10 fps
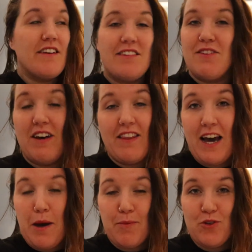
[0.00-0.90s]
It's an event that
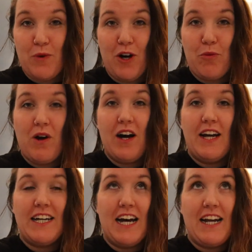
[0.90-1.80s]
happens
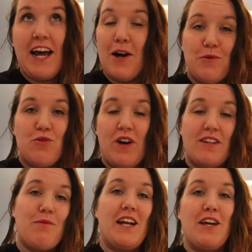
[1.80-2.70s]
worldwide and helps
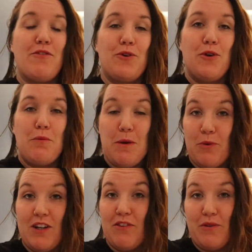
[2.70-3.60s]
raise money for
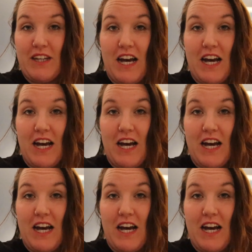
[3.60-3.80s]
people living with